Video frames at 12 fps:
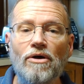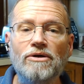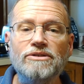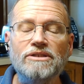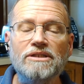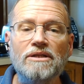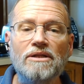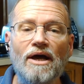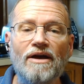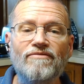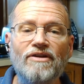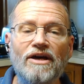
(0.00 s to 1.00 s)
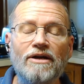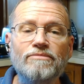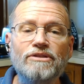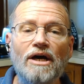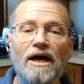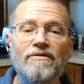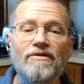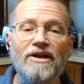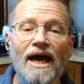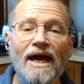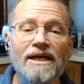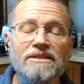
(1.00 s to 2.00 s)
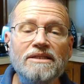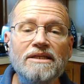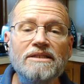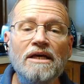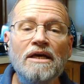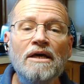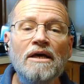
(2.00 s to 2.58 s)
all still alive. None of them died of an accident.